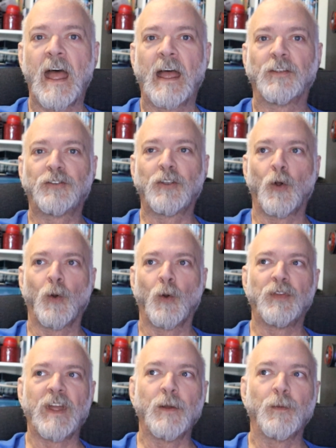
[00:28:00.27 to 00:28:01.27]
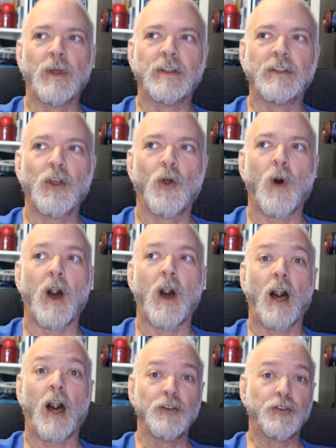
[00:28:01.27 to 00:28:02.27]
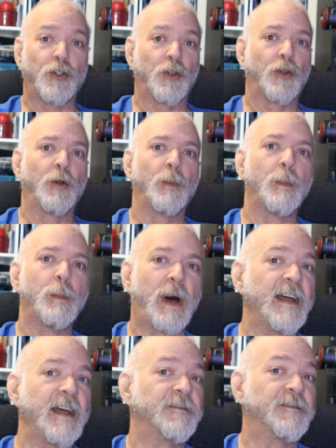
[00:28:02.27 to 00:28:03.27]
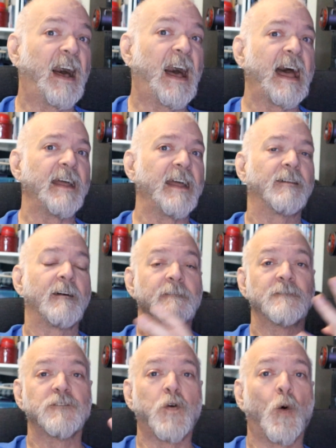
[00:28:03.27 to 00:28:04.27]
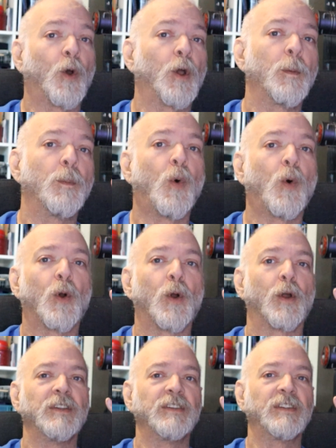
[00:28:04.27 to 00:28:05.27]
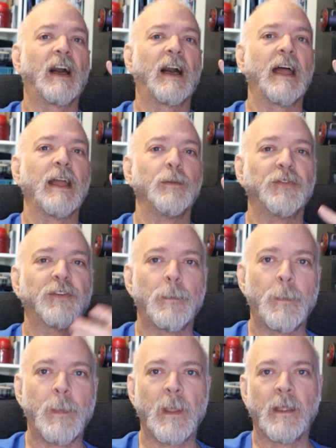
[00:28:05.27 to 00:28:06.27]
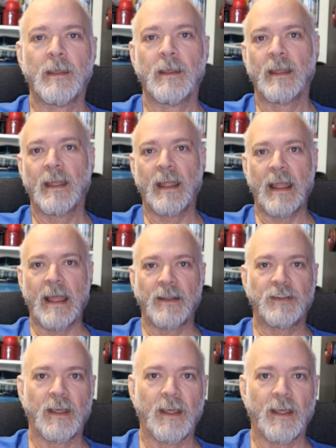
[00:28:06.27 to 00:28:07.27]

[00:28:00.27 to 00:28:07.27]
So they would go under by 5 4 more times at